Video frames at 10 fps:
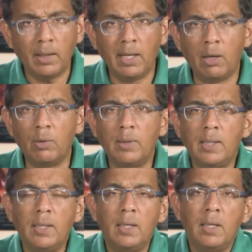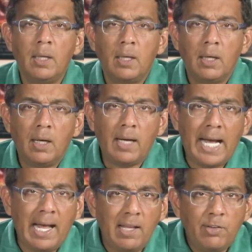Now, uh,
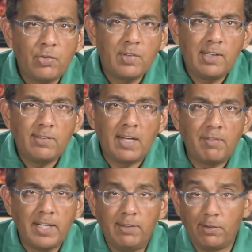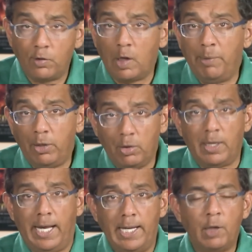as this evidence is coming to
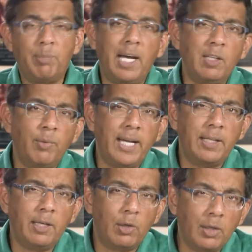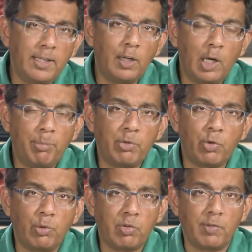light, and by the way, in the earlier
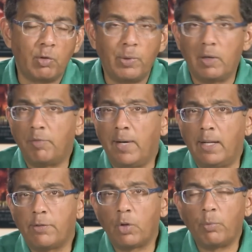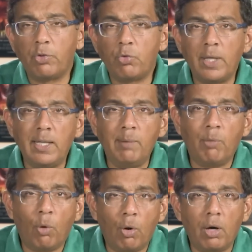episodes of the Twitter Files, it was really
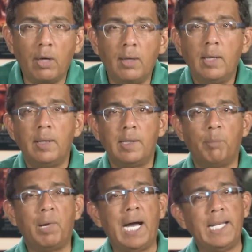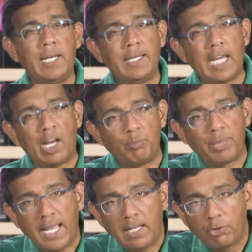more the Biden
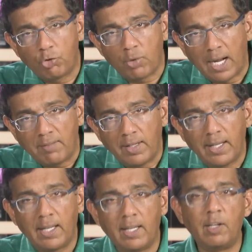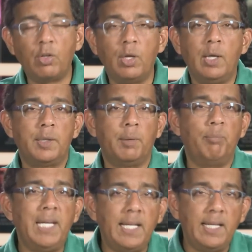campaign is driving it, the
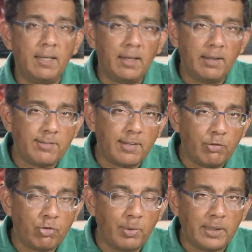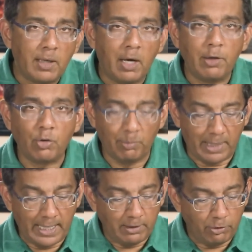media is censoring the Hunter
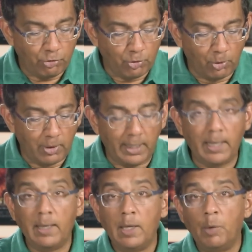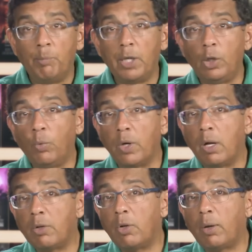Biden story, but you were
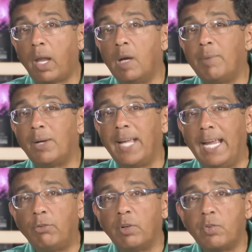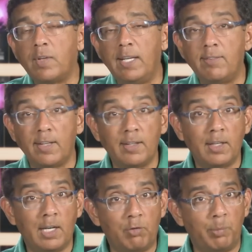not talking about agencies in the
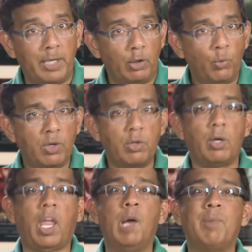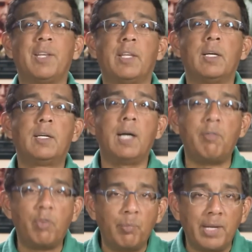government. You weren't talking about the
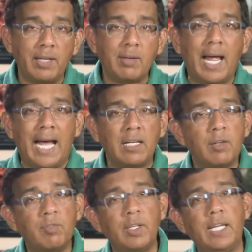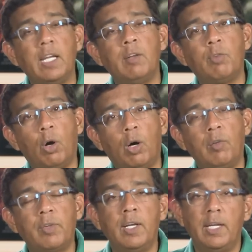government actively
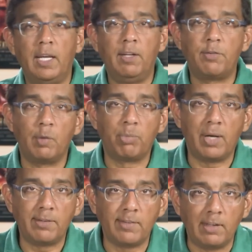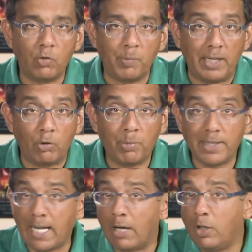involved in suppressing speech, but
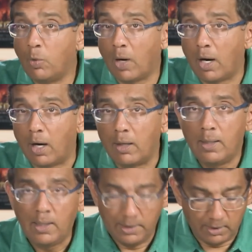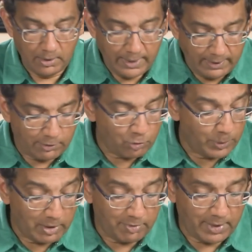now you are. The latest
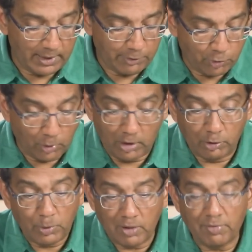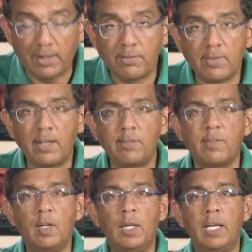Twitter Files, so-called Twitter Files six,
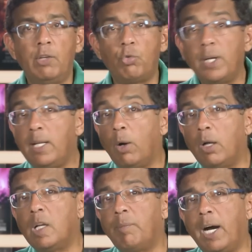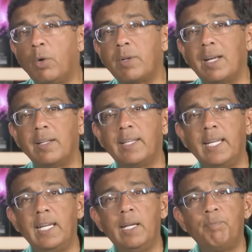is really all about
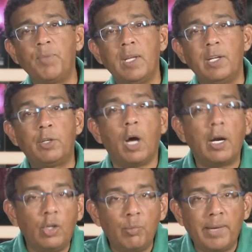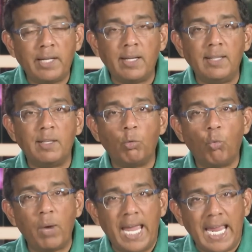the documenting the
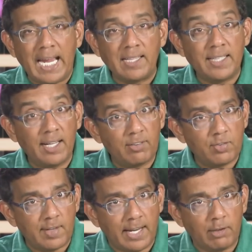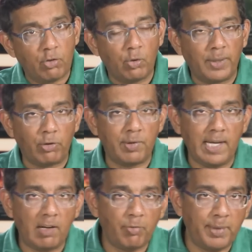way and the extent to which the
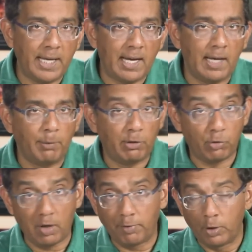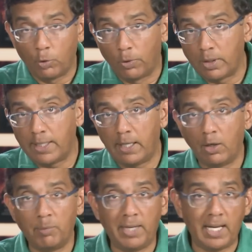F B I, which is often coordinating
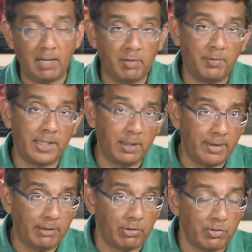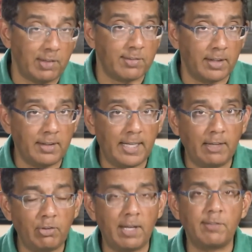on behalf of other agencies like D
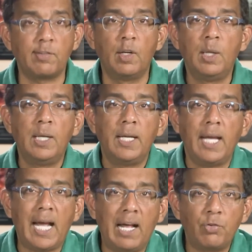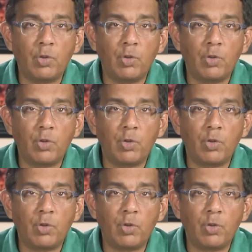H S, has